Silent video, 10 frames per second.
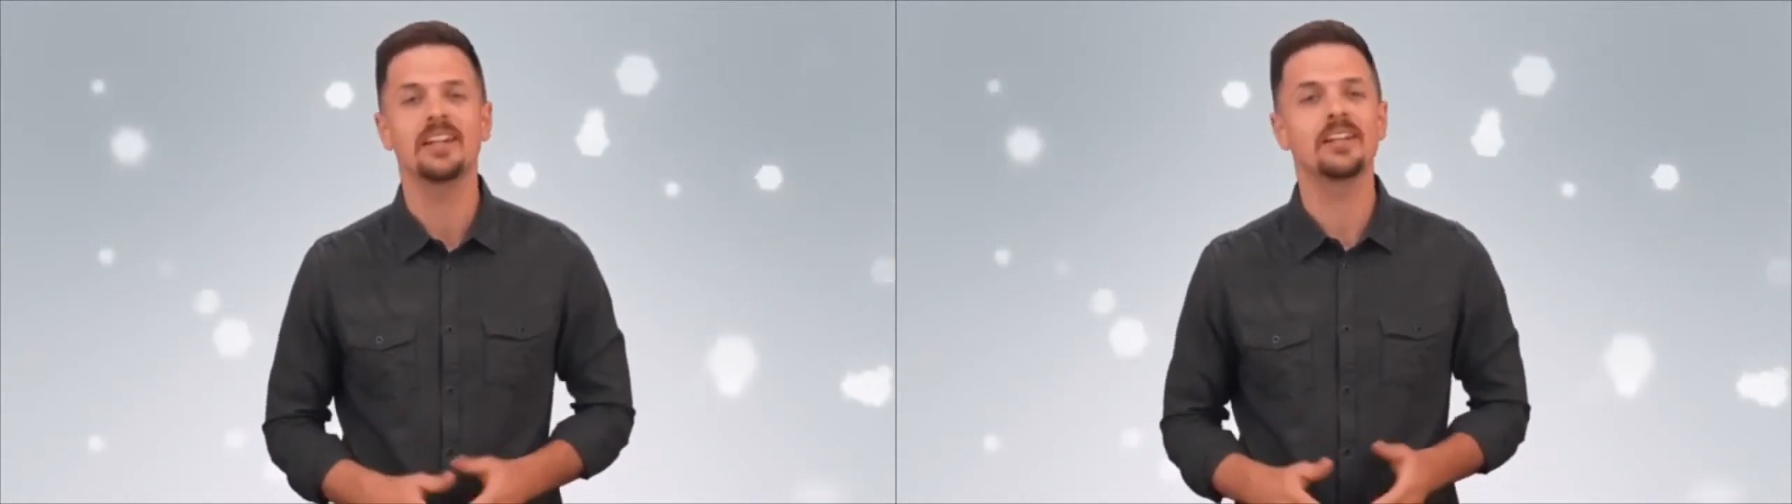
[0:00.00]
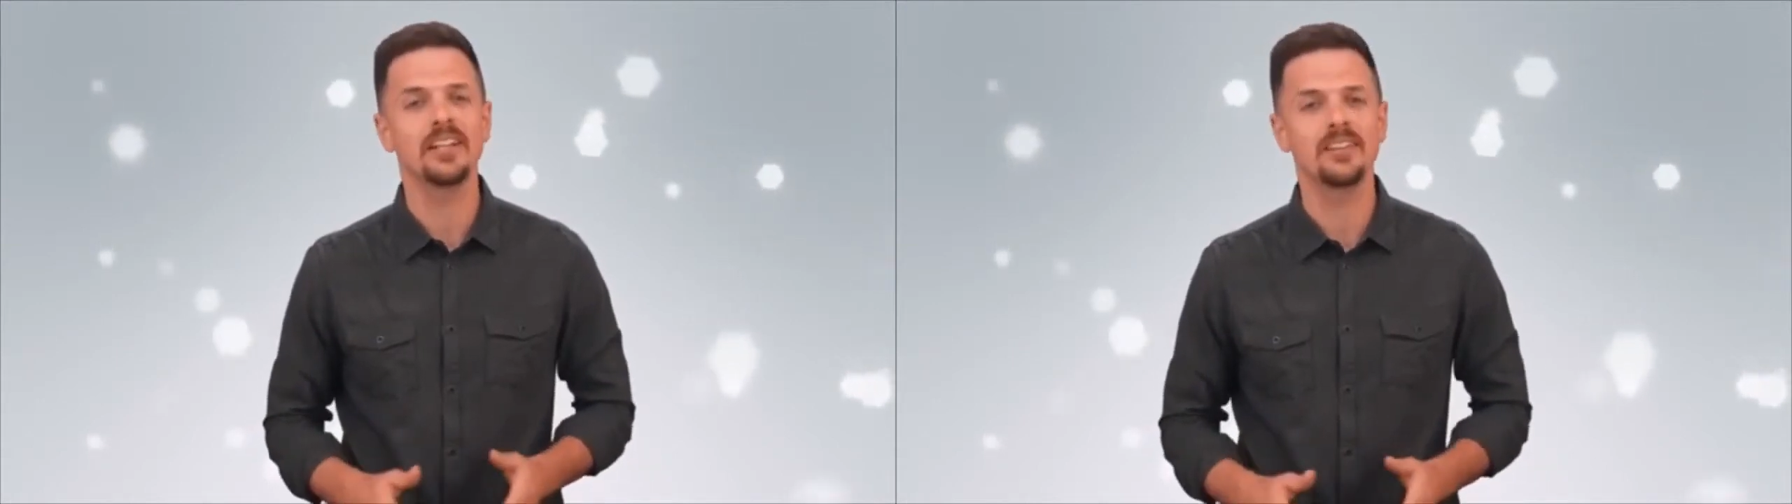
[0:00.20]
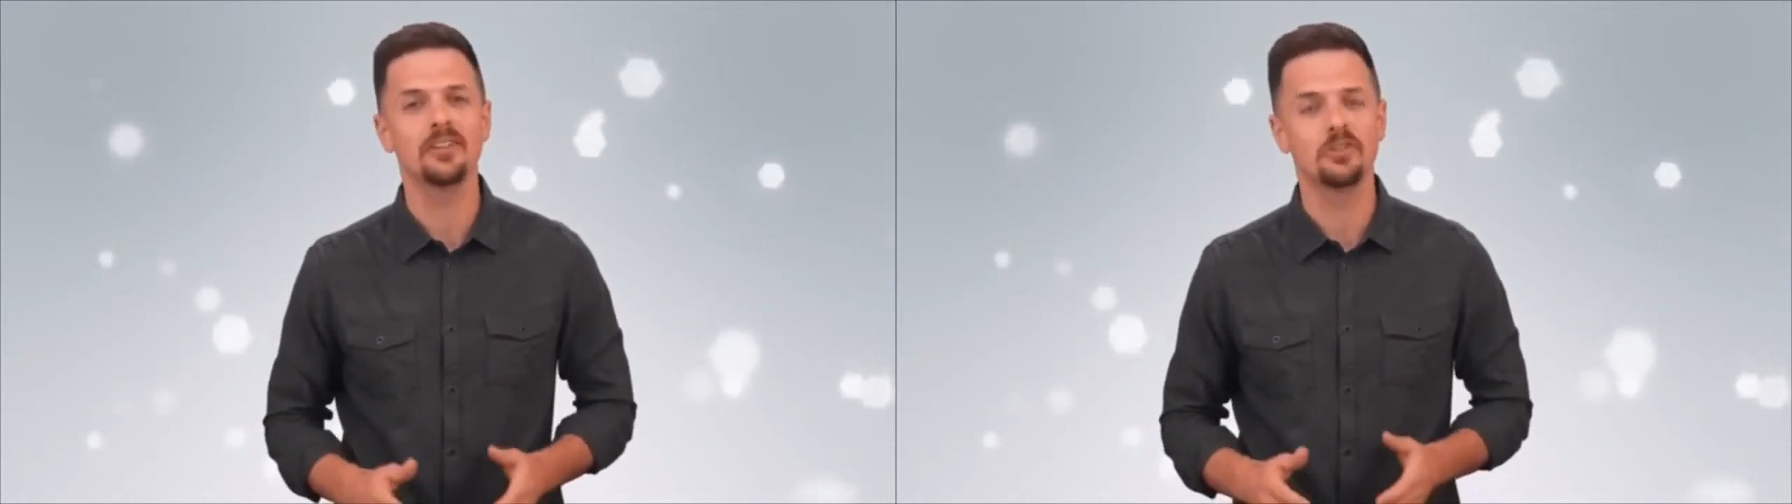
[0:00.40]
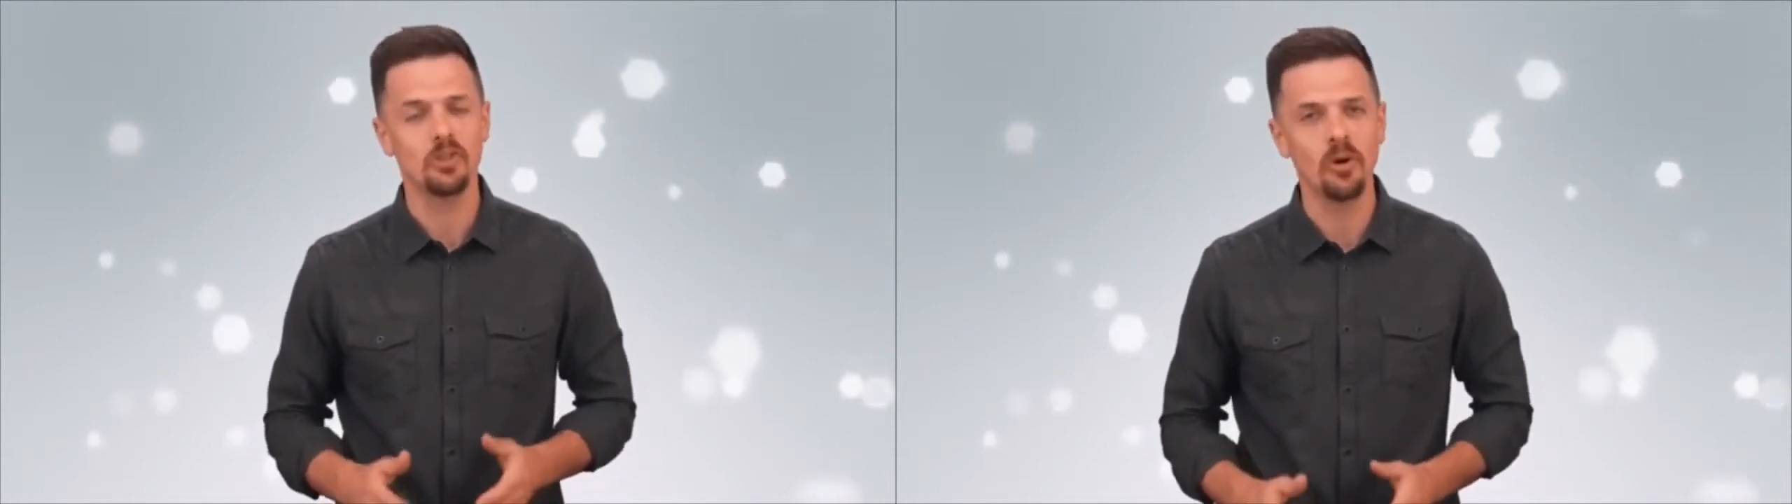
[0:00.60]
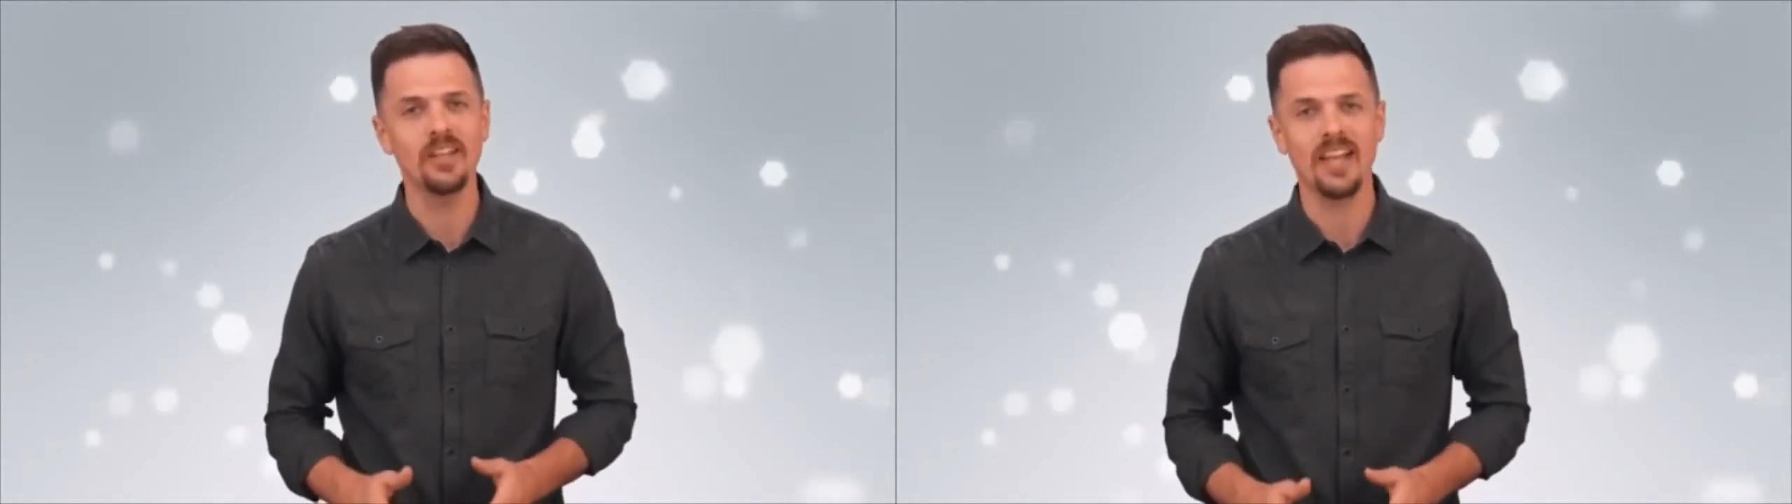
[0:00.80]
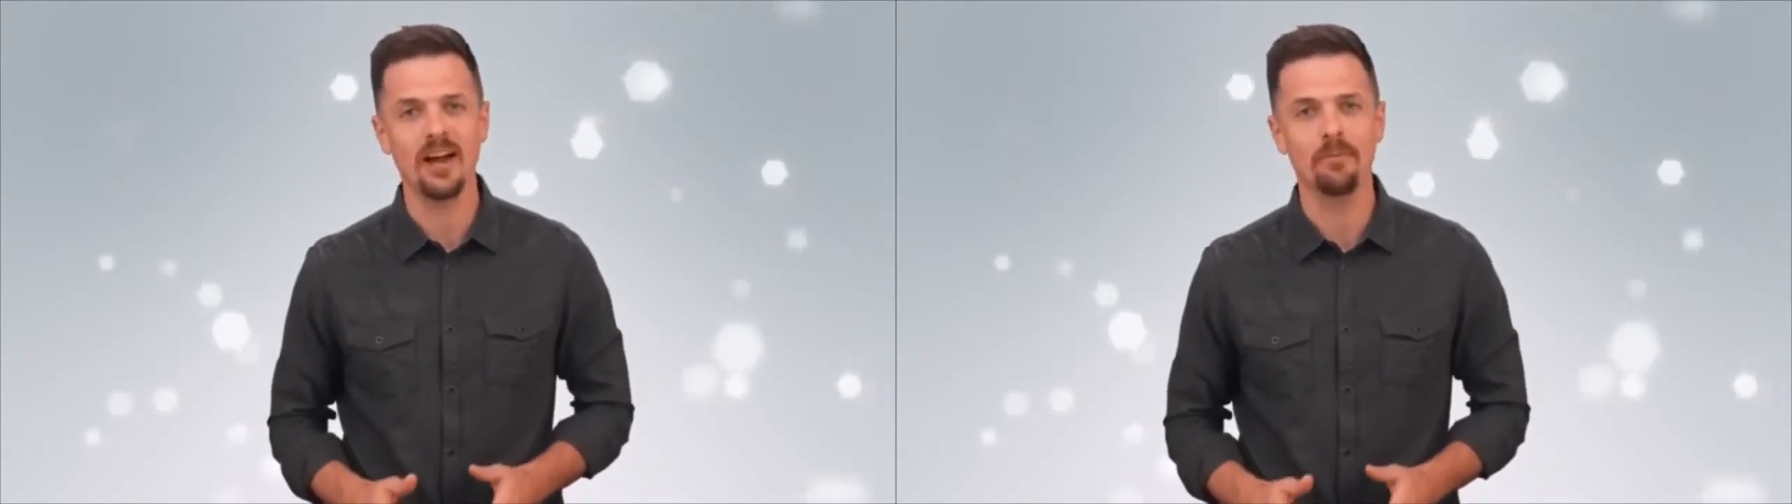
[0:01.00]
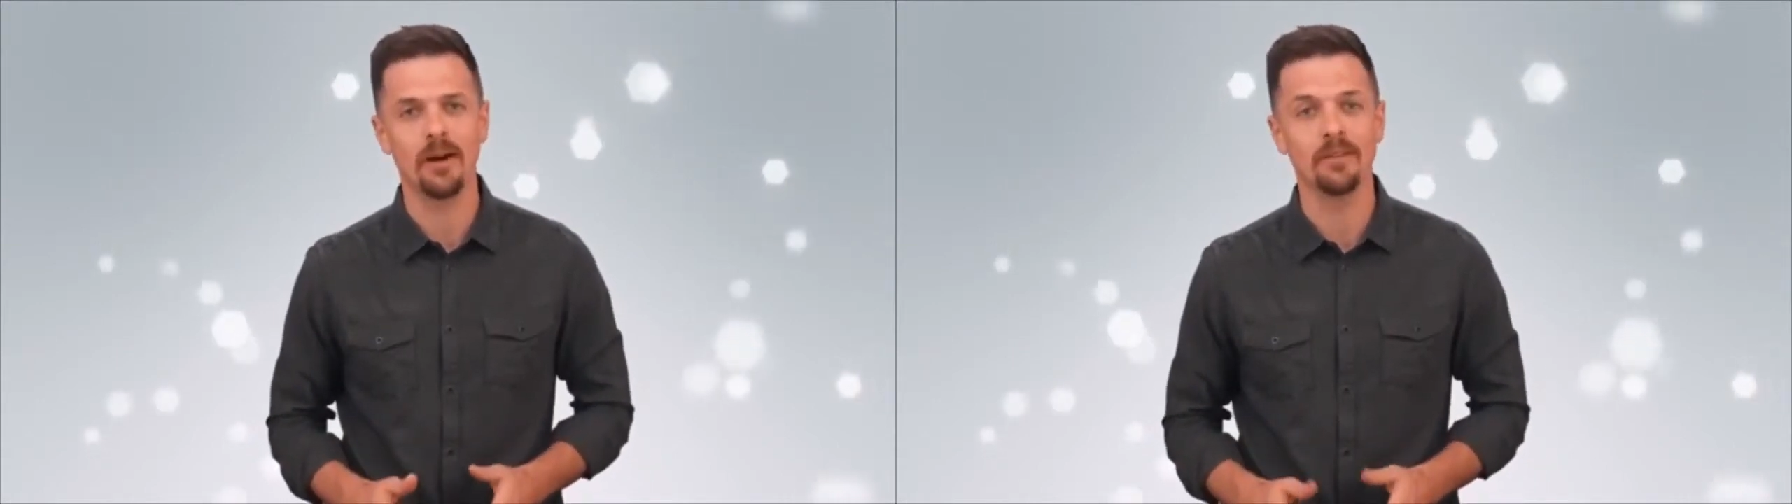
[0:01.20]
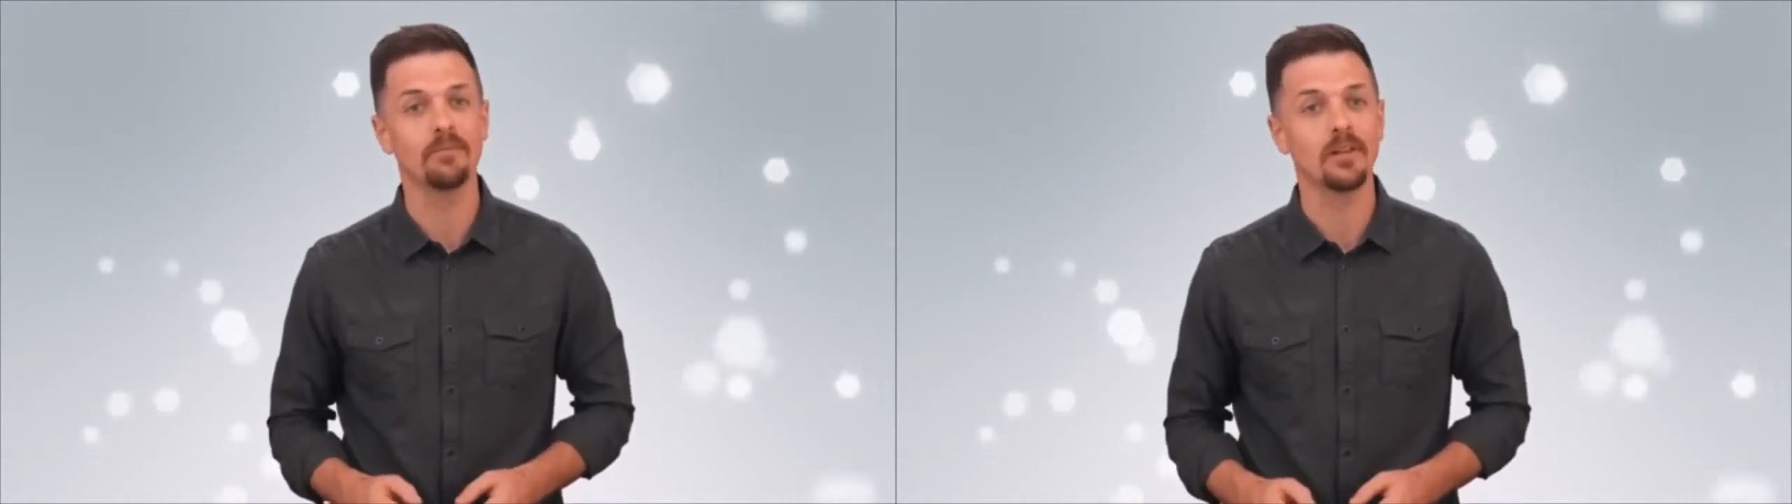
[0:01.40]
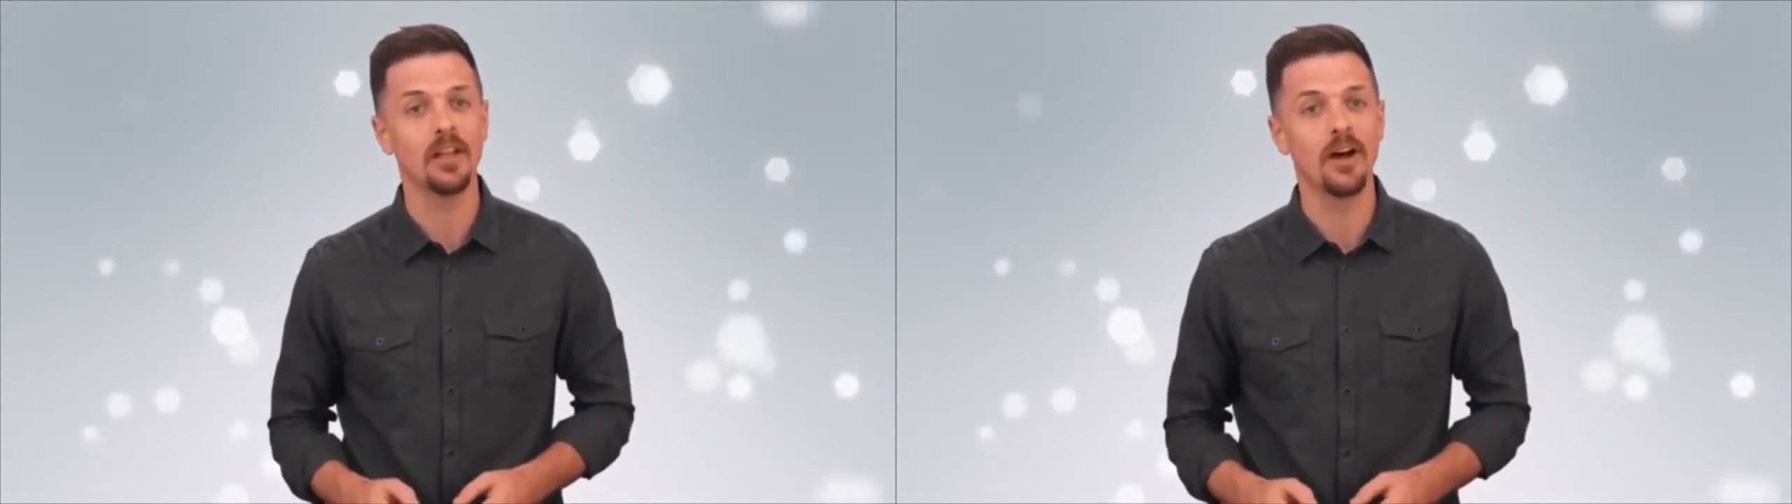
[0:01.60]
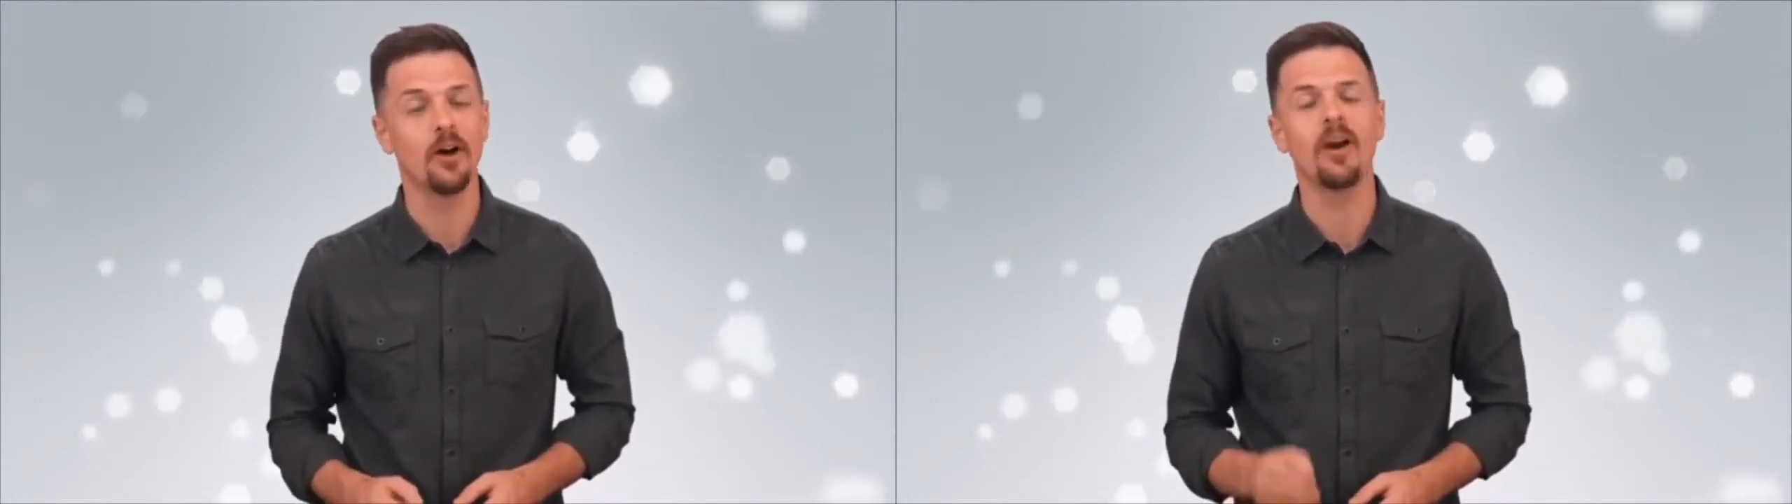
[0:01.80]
click the Join Now button below